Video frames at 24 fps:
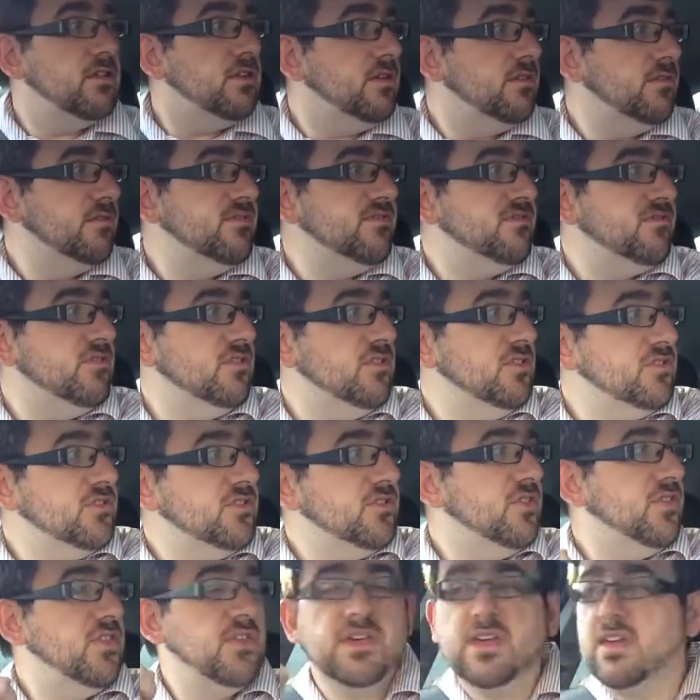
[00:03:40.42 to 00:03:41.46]
on a
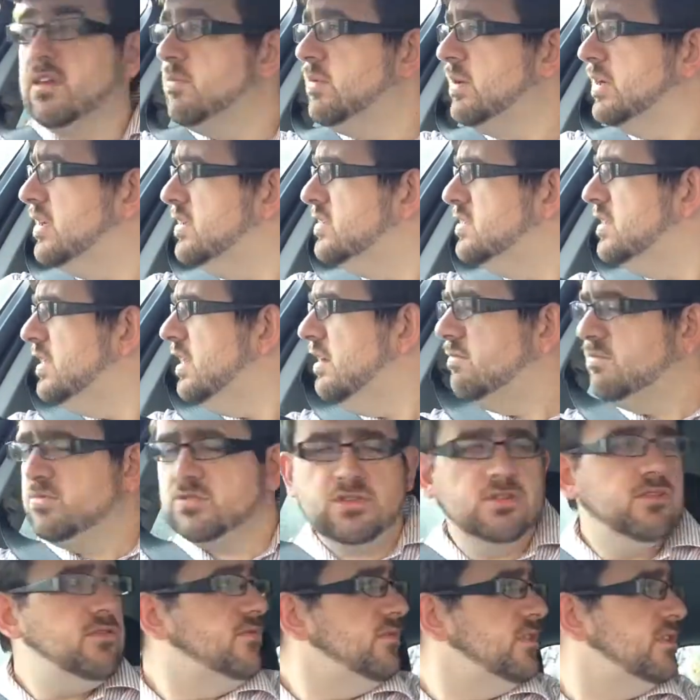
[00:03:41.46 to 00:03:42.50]
frozen thing because it'll
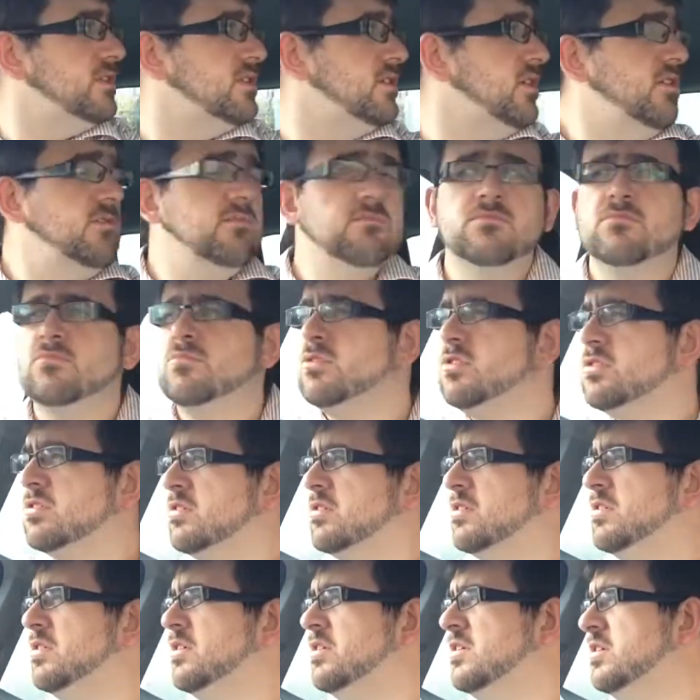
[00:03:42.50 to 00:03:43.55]
soothe his gums.
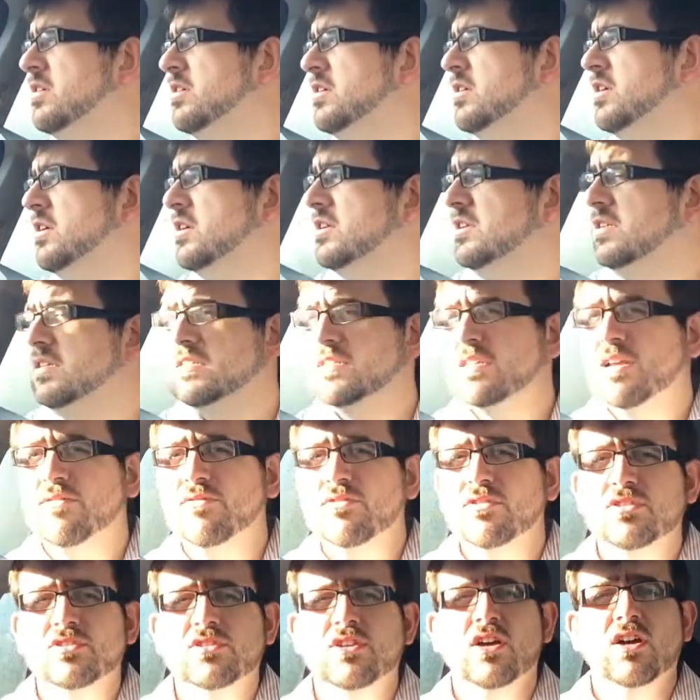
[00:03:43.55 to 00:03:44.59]
And he's
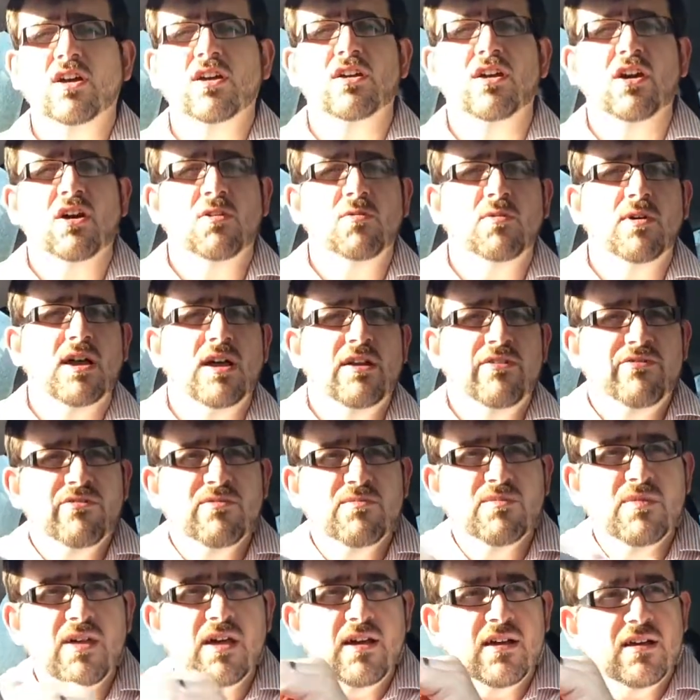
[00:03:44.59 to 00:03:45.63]
never sort of got away from
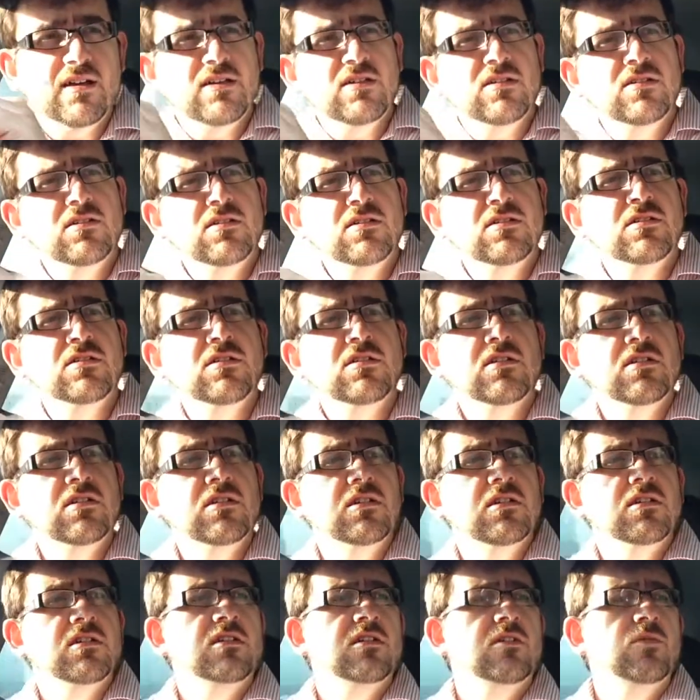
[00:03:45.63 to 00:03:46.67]
that.
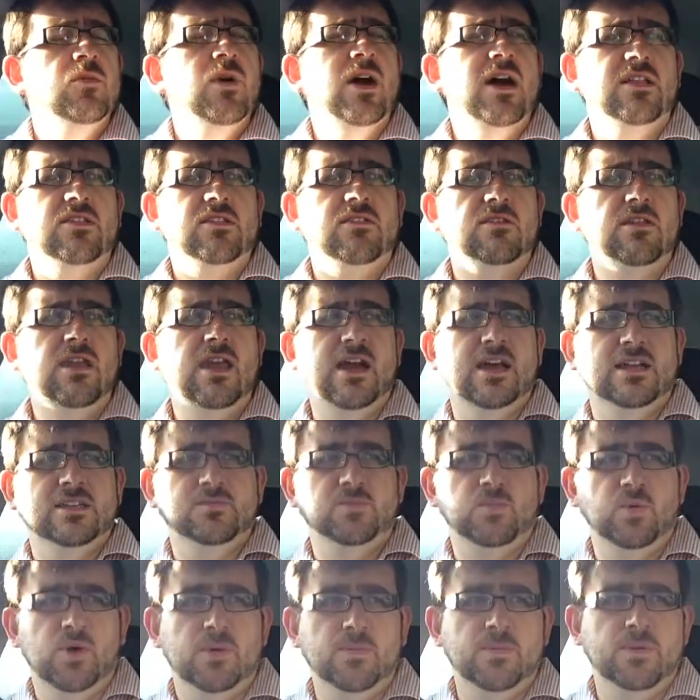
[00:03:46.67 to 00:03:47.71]
Well, he has, but I